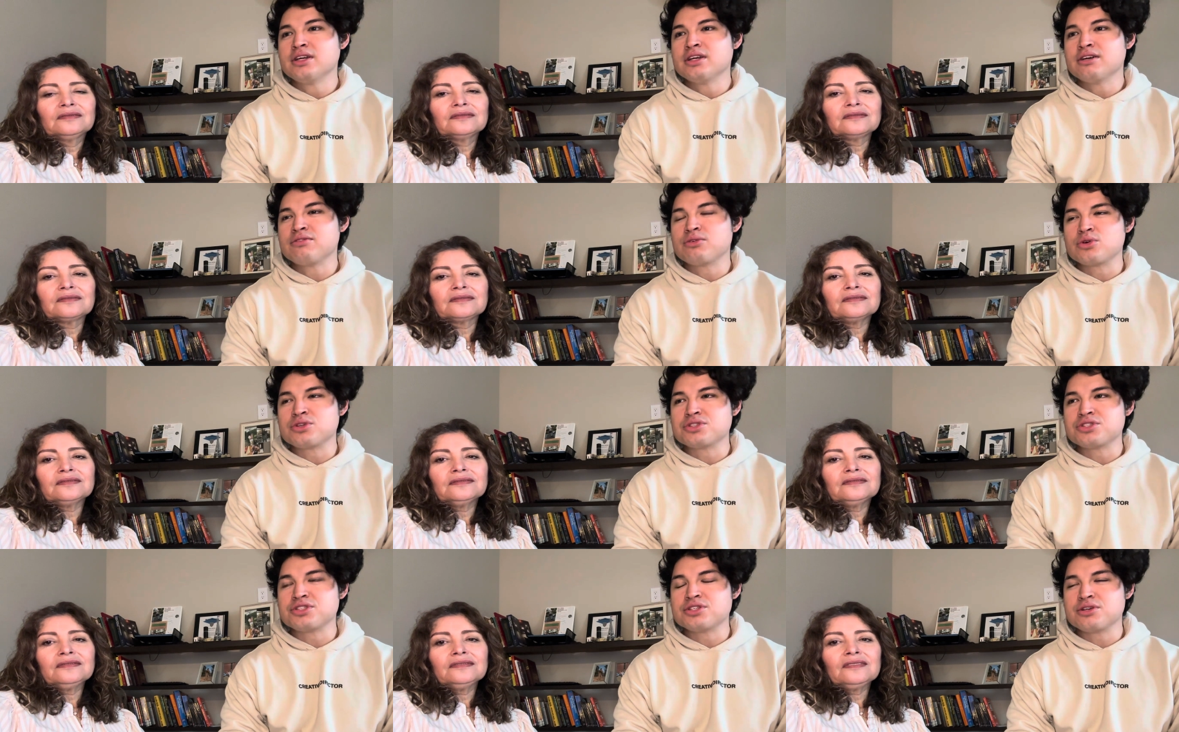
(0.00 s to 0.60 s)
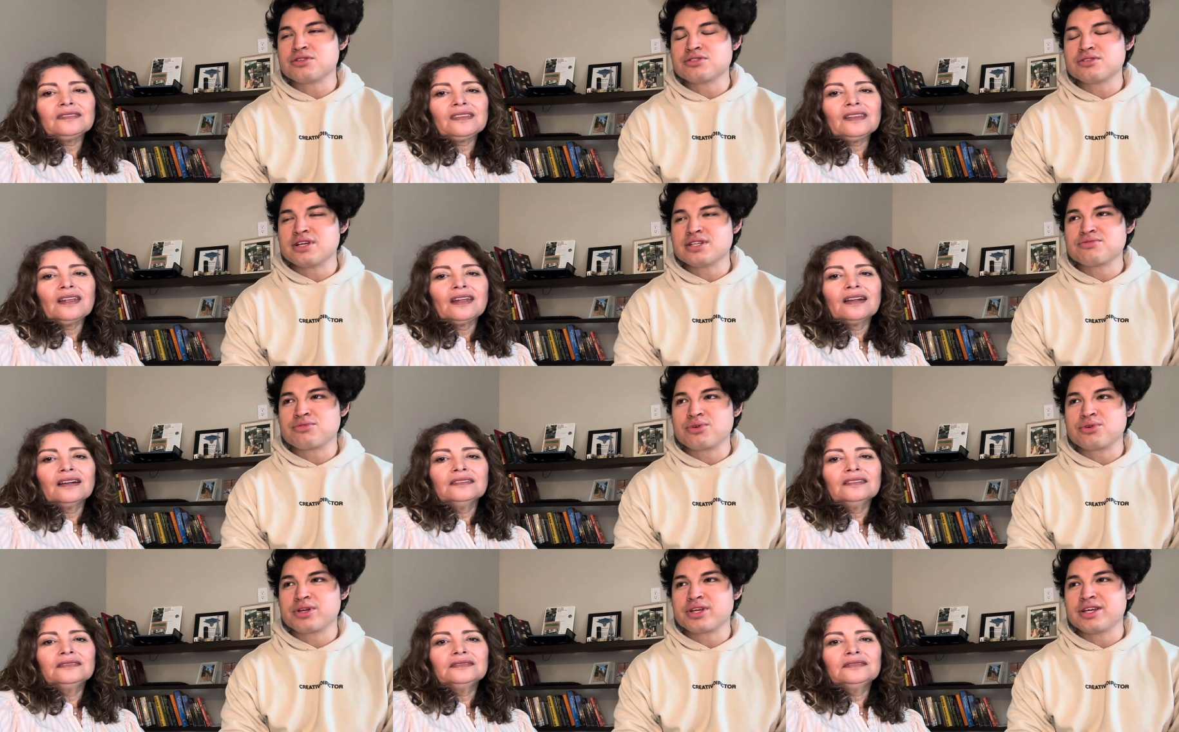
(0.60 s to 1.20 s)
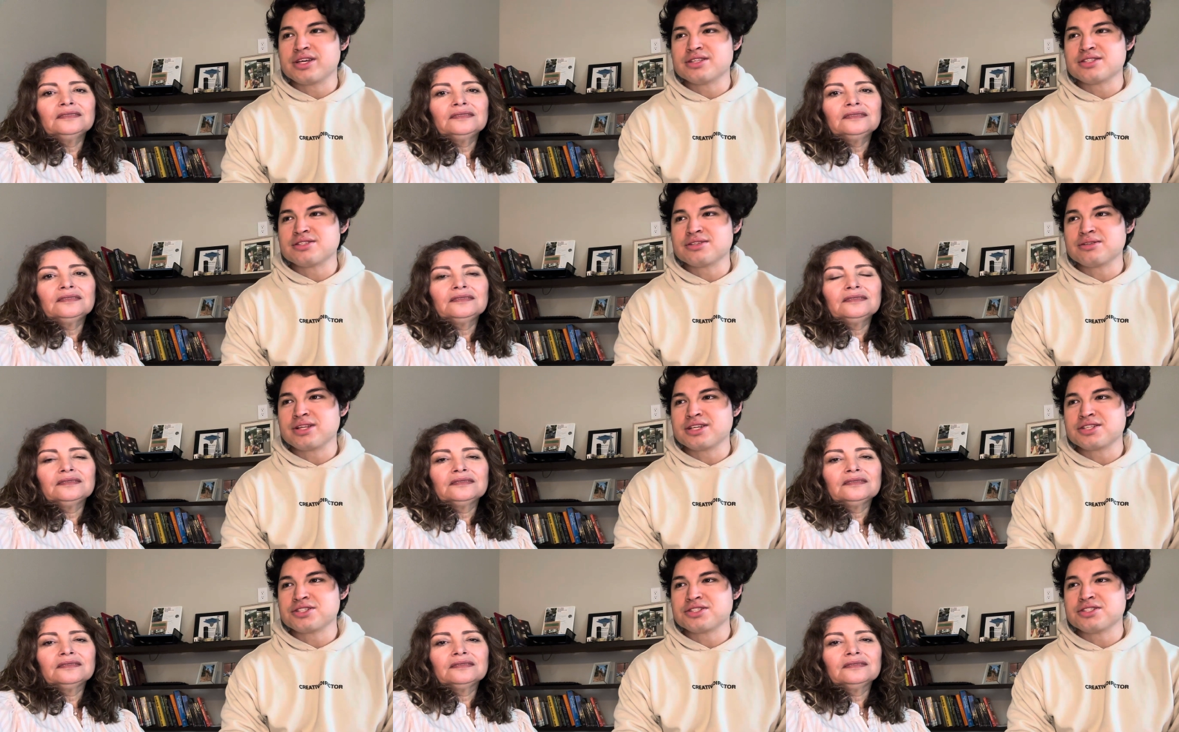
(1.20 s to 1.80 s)
Speaker 1: of course she also has four kids so
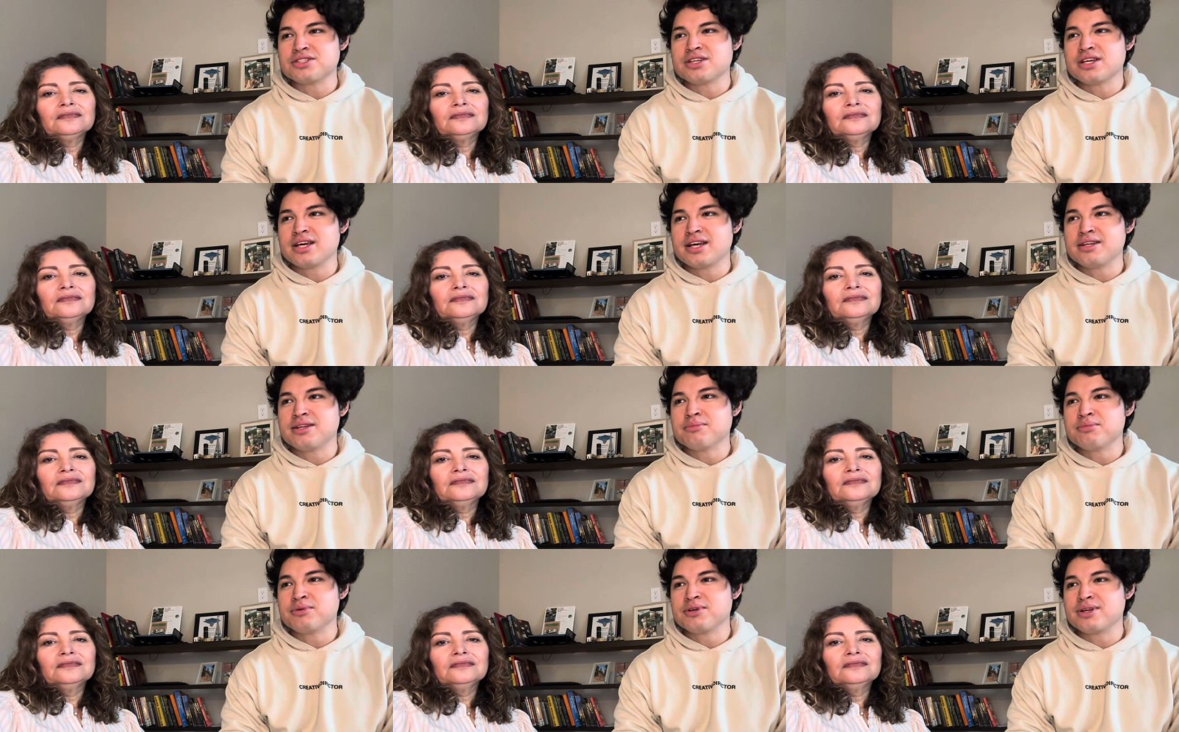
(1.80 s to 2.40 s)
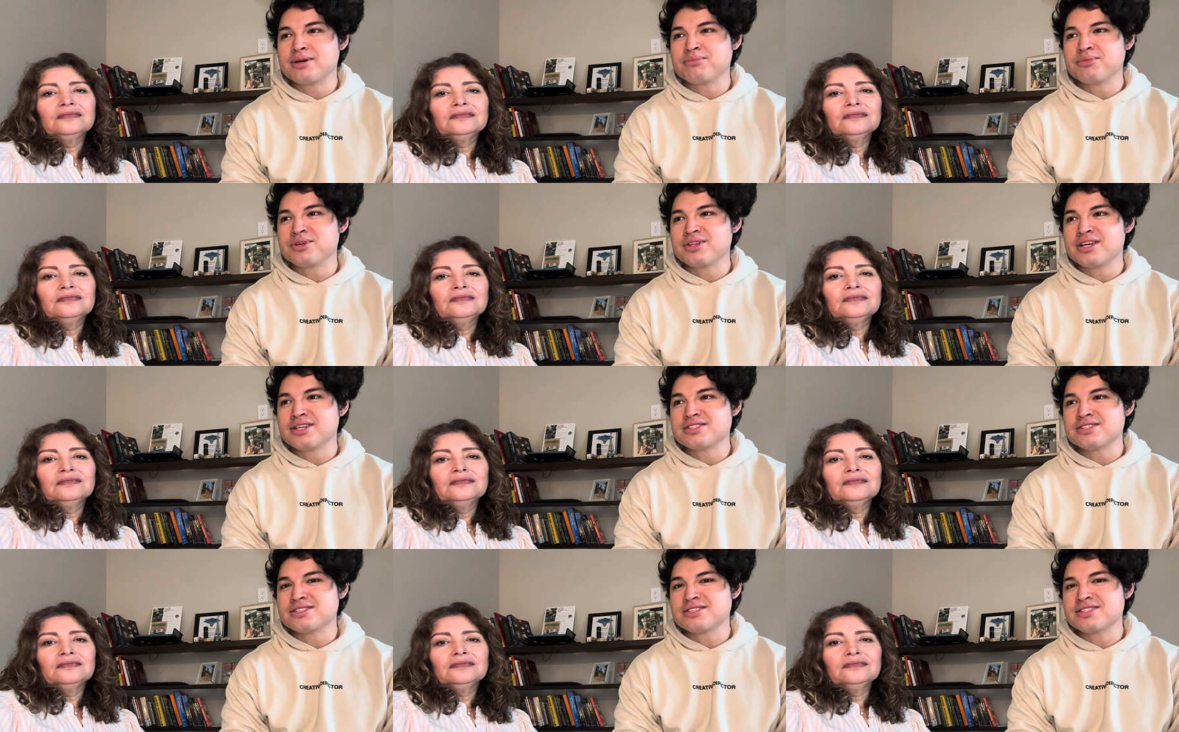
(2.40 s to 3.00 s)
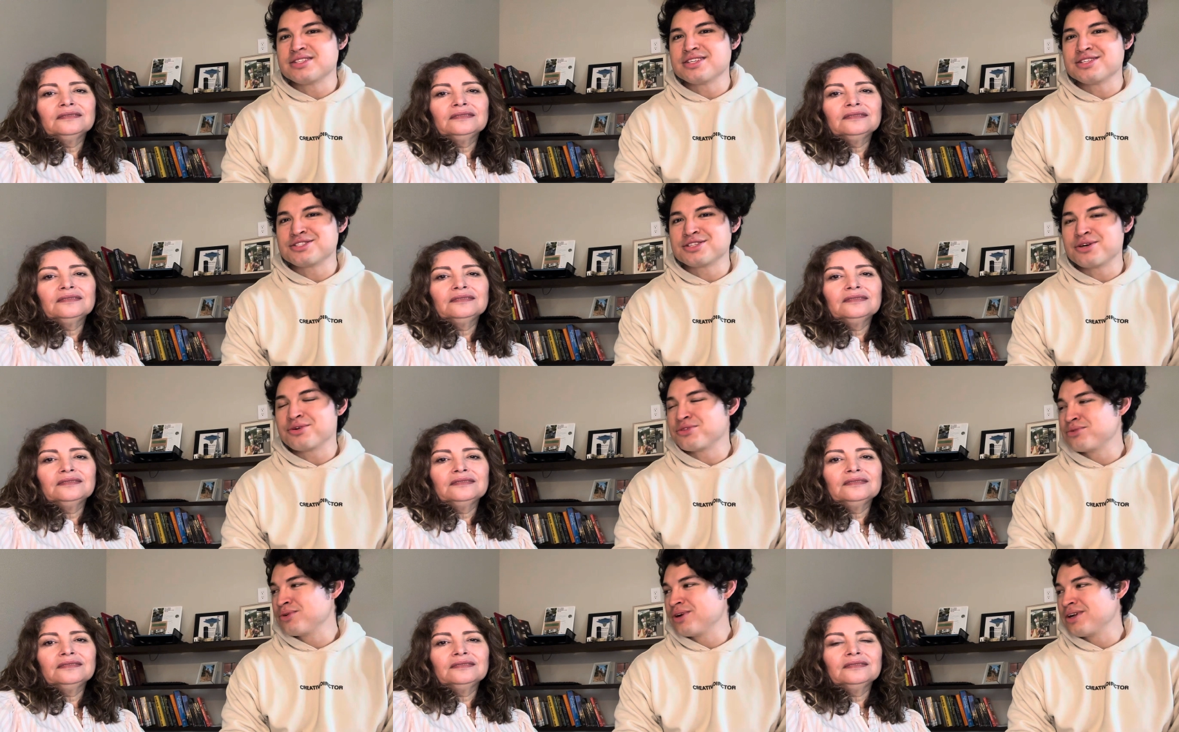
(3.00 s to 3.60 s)
like she had to put up with us and see us
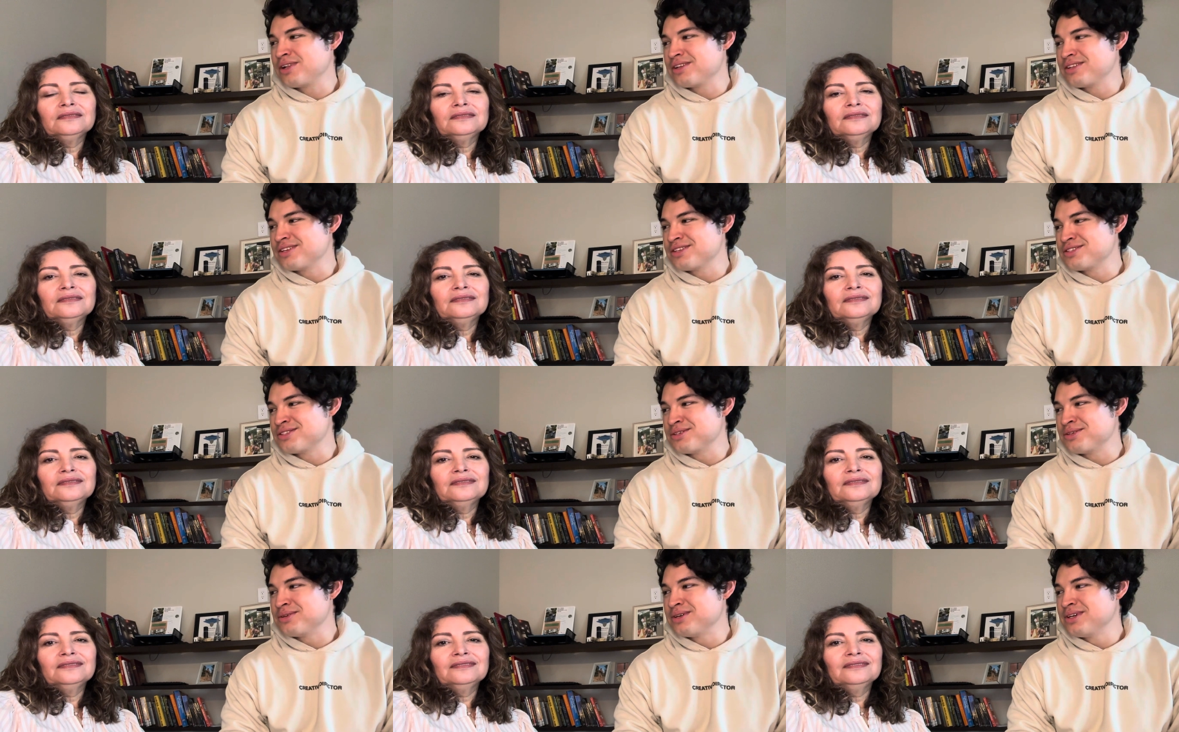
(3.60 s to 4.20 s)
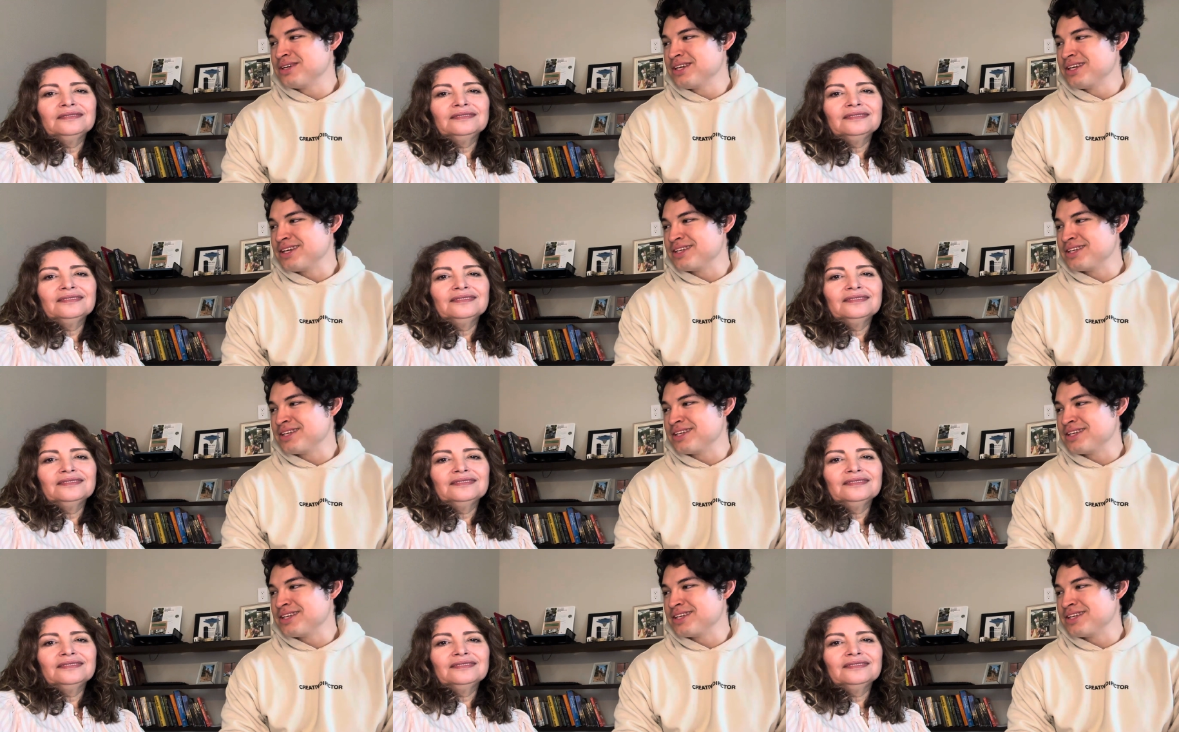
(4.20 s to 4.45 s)
go through all of this too